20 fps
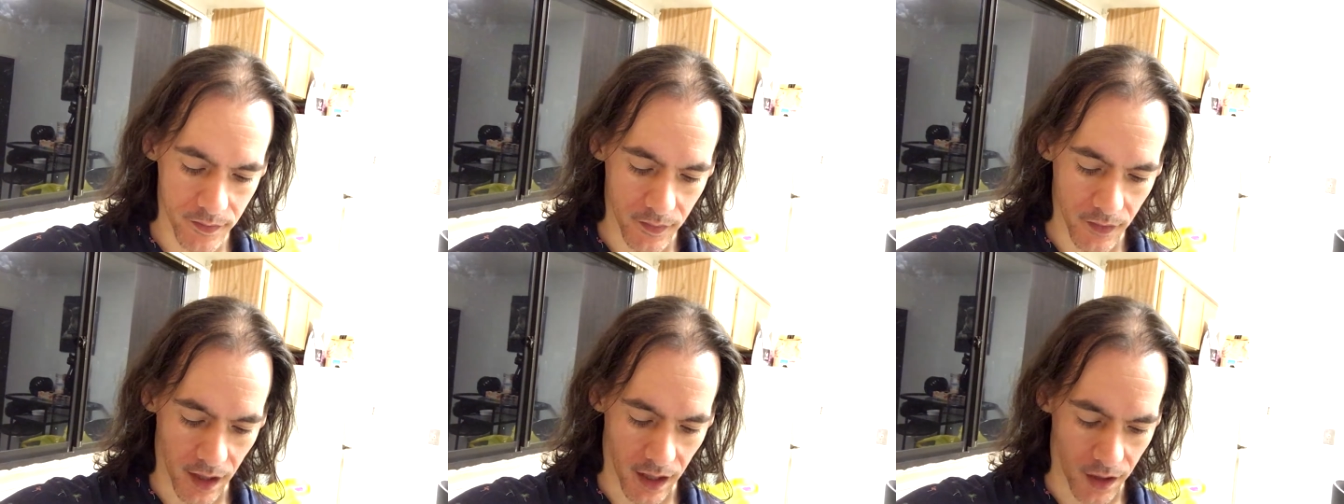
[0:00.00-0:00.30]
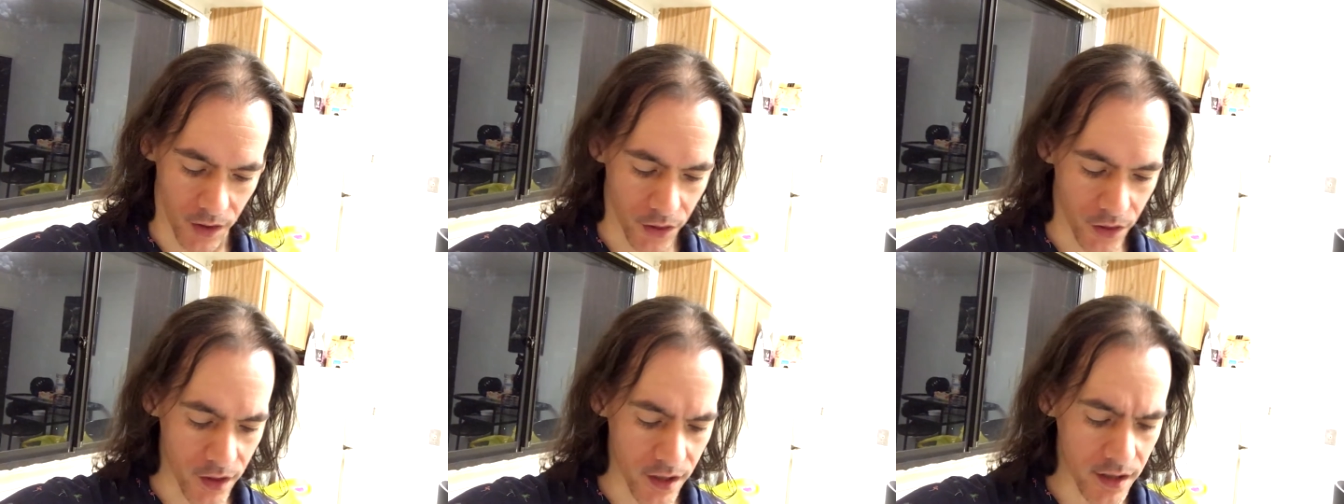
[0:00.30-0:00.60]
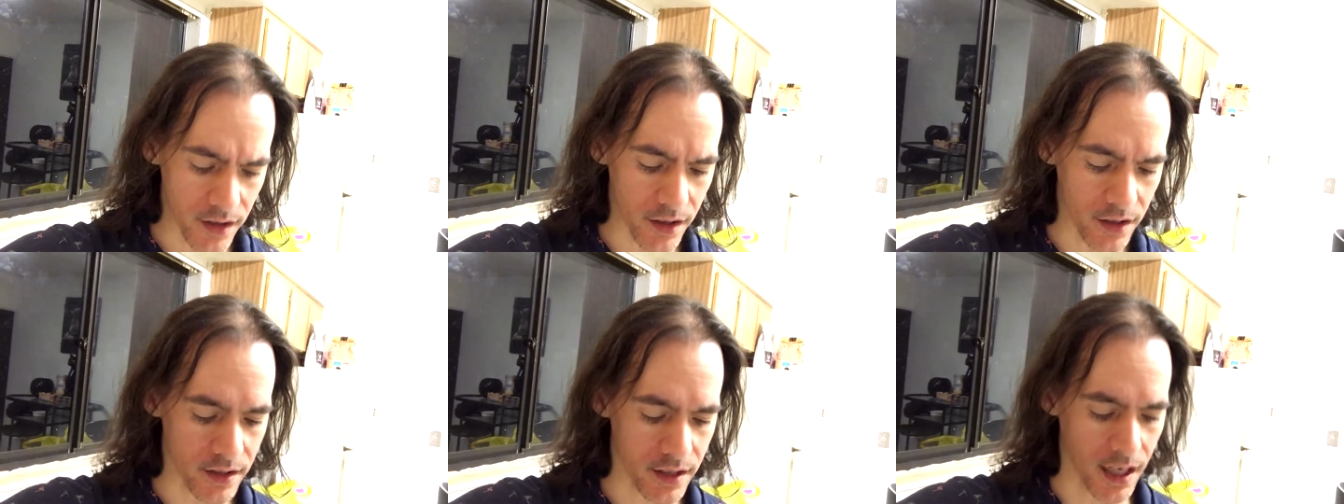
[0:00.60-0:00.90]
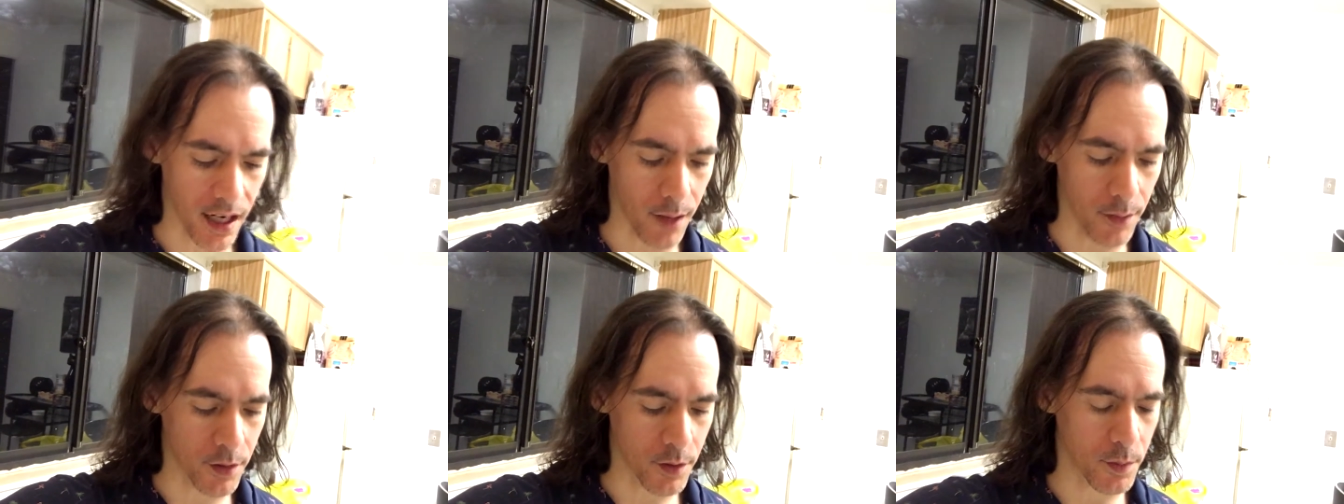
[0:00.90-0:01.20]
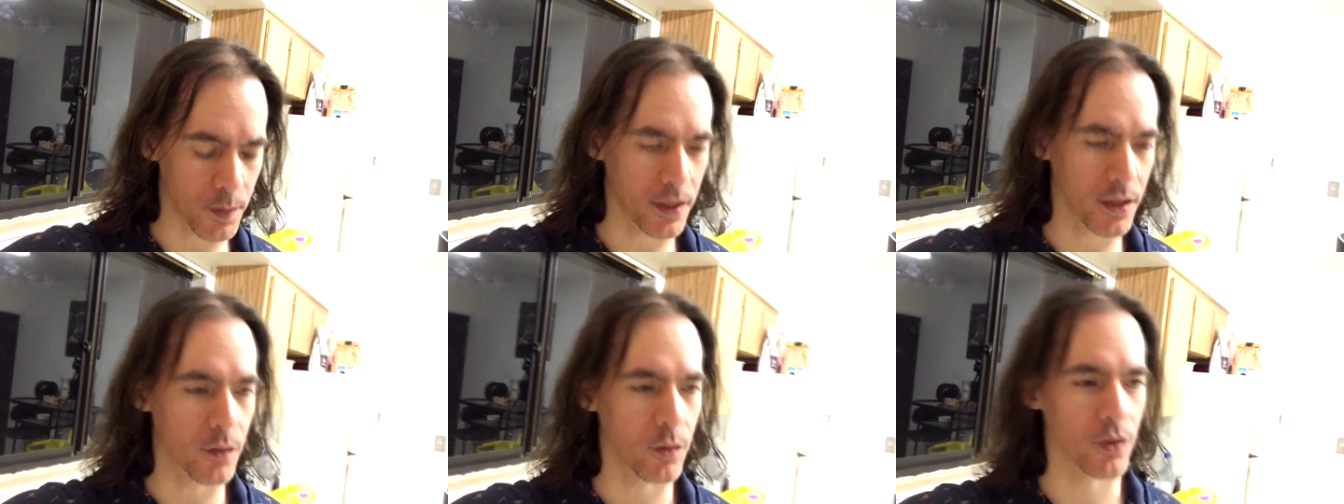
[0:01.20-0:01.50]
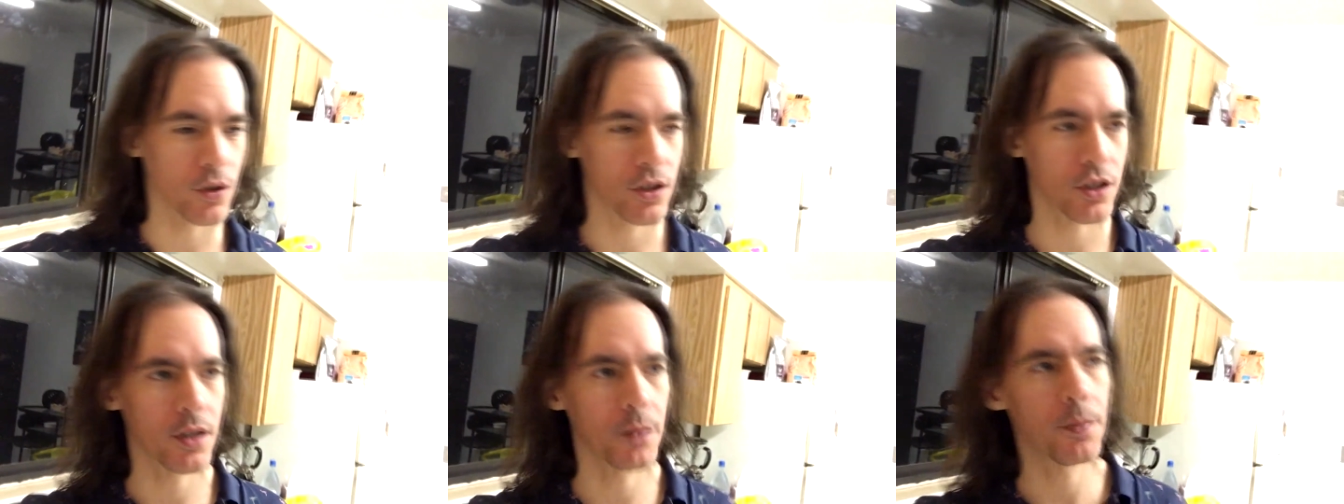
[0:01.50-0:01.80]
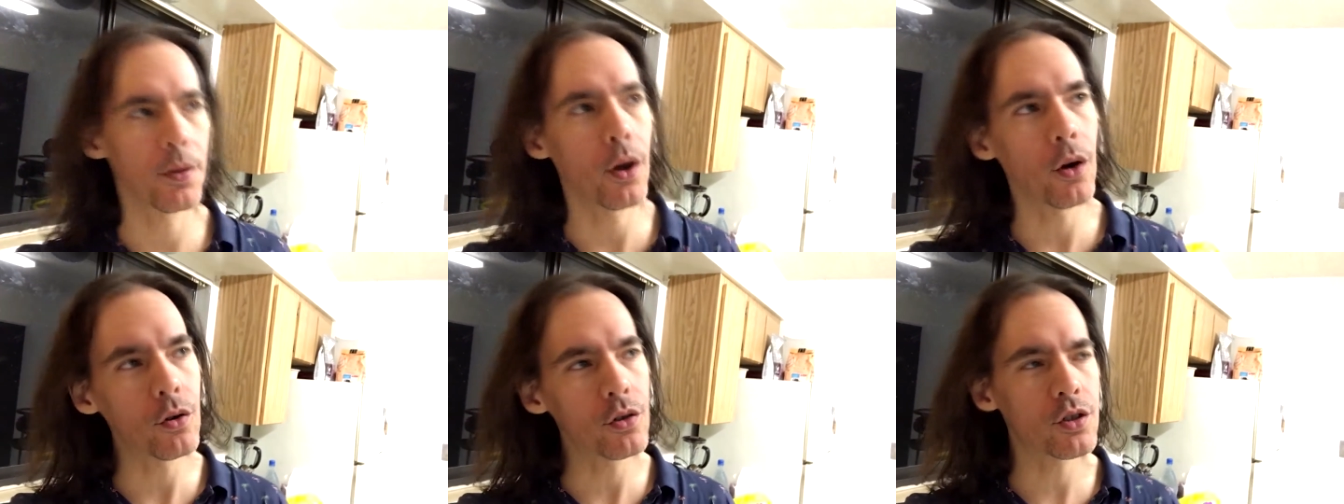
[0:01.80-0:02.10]
I think the top speed was
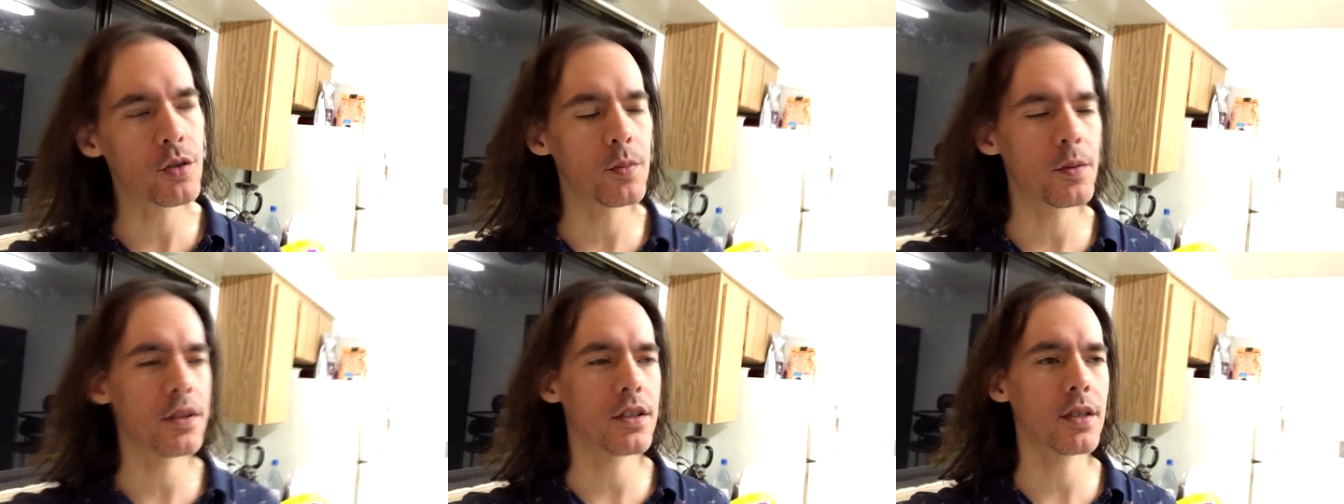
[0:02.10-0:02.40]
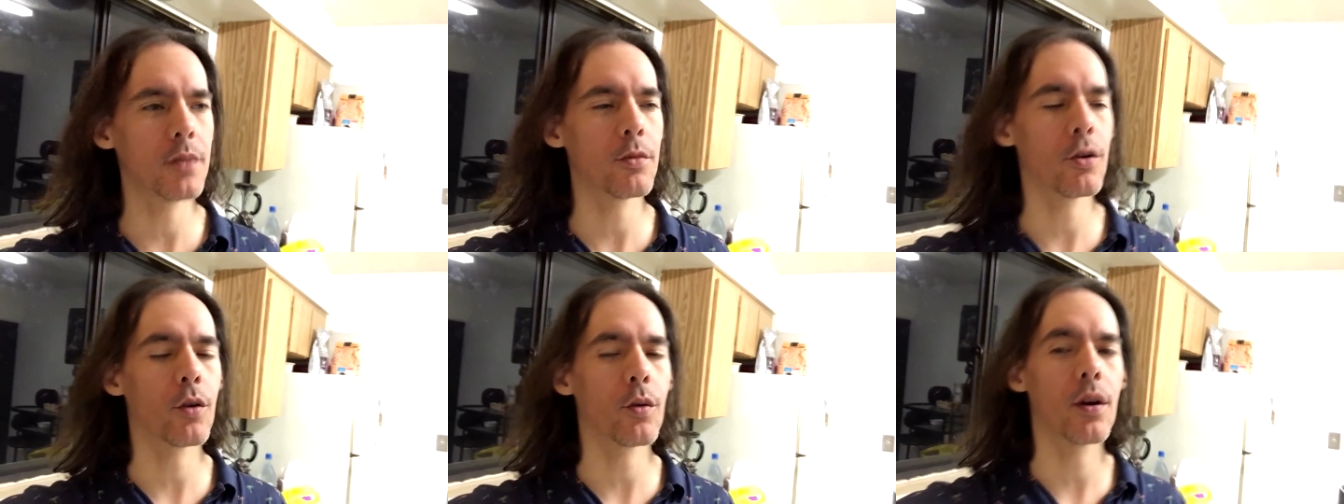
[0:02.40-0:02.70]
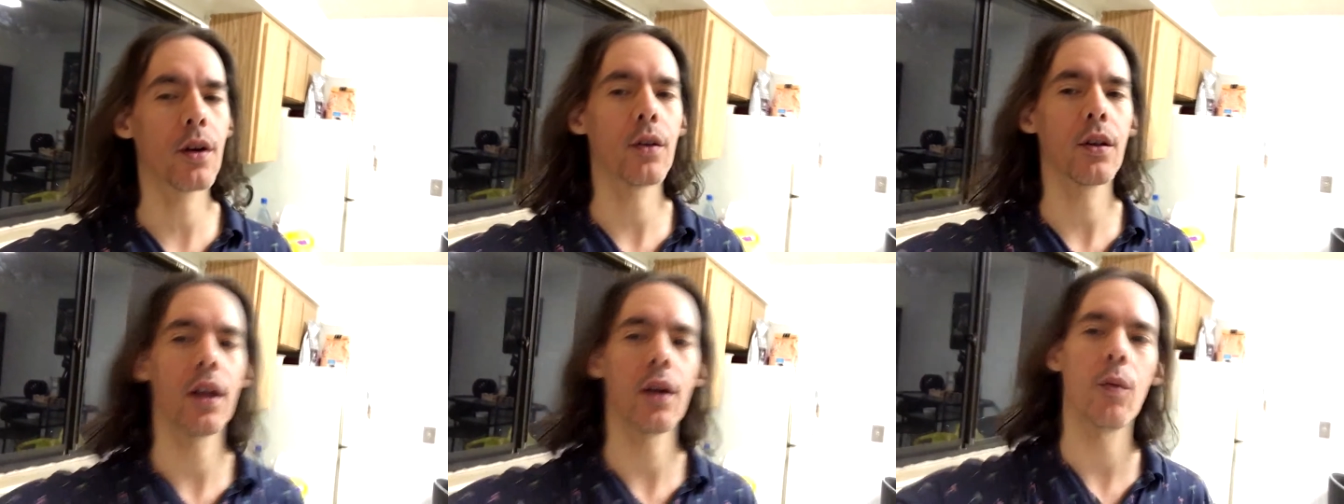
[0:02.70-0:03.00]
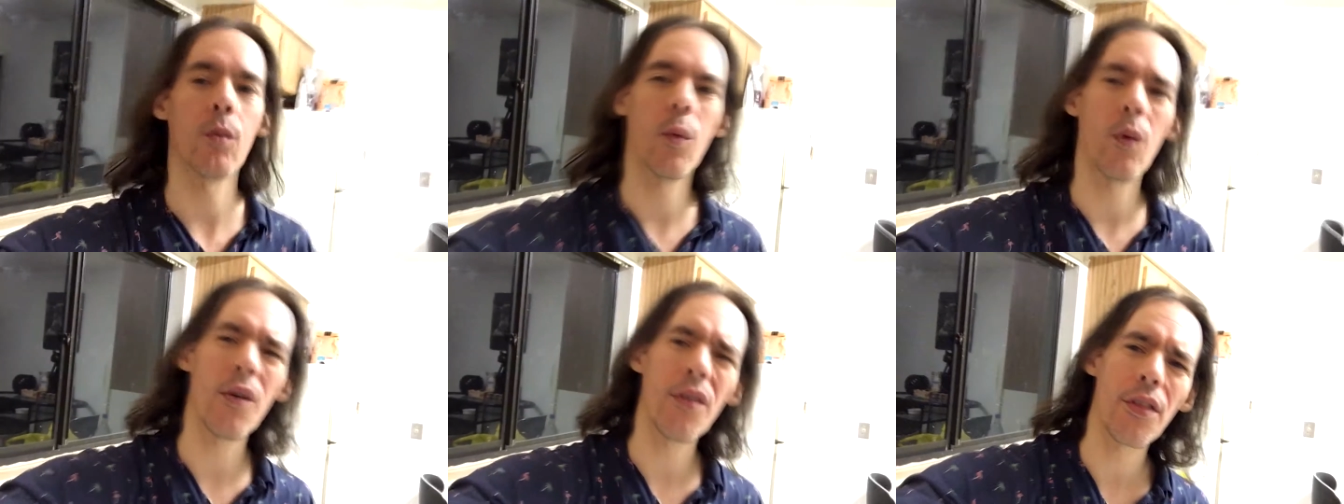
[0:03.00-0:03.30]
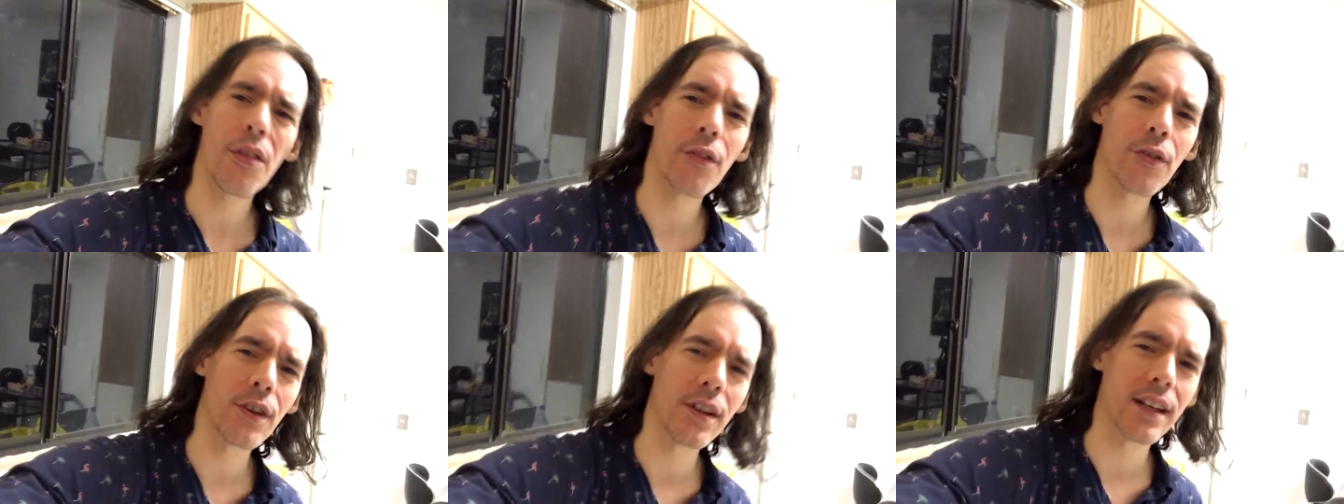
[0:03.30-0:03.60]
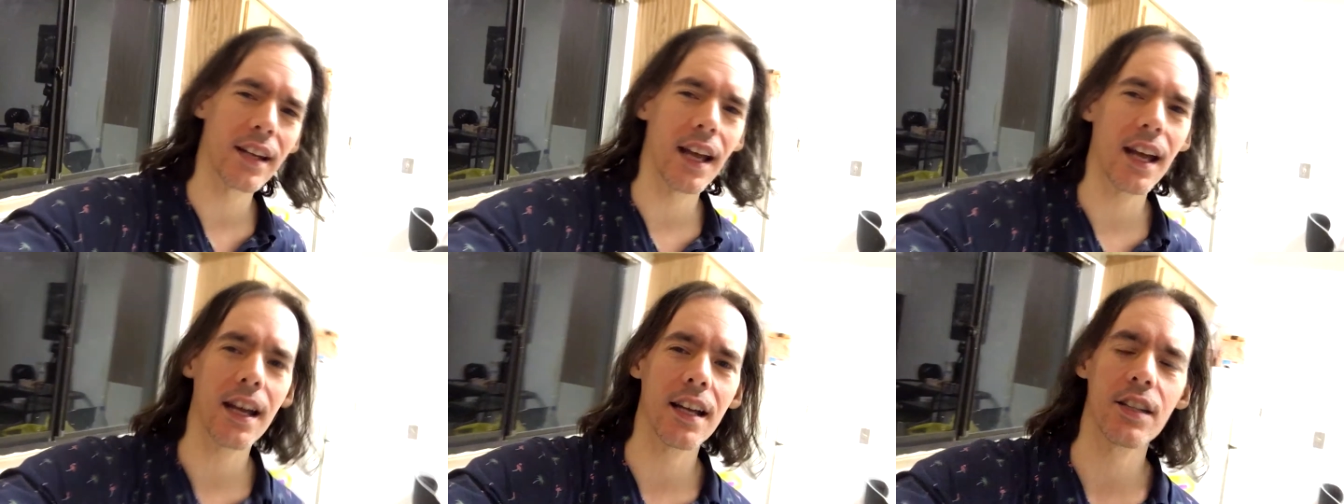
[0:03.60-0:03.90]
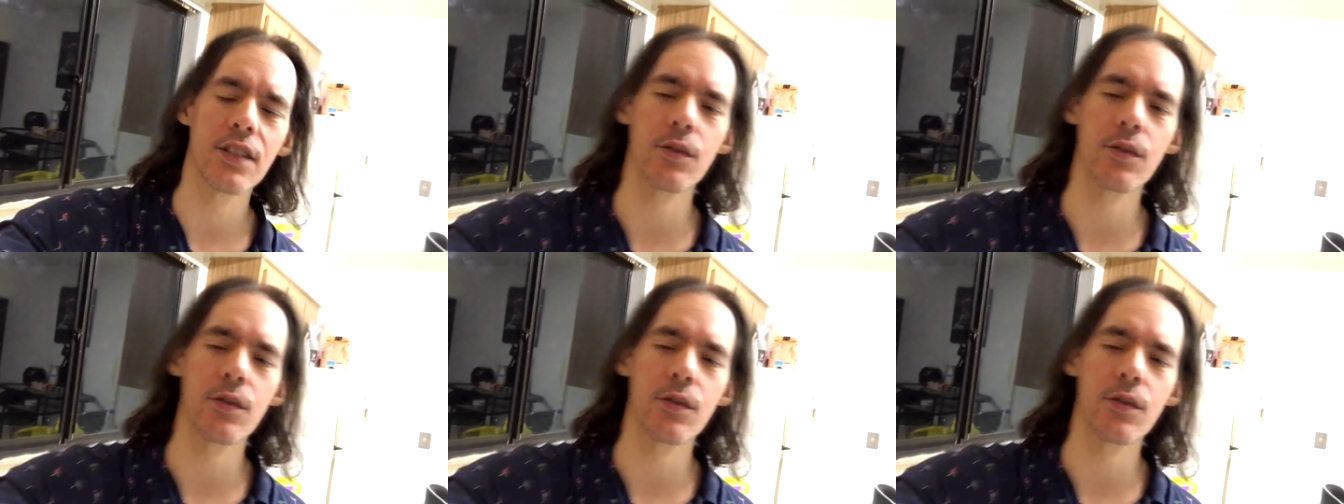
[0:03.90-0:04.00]
supposed to be somewhere around like 139,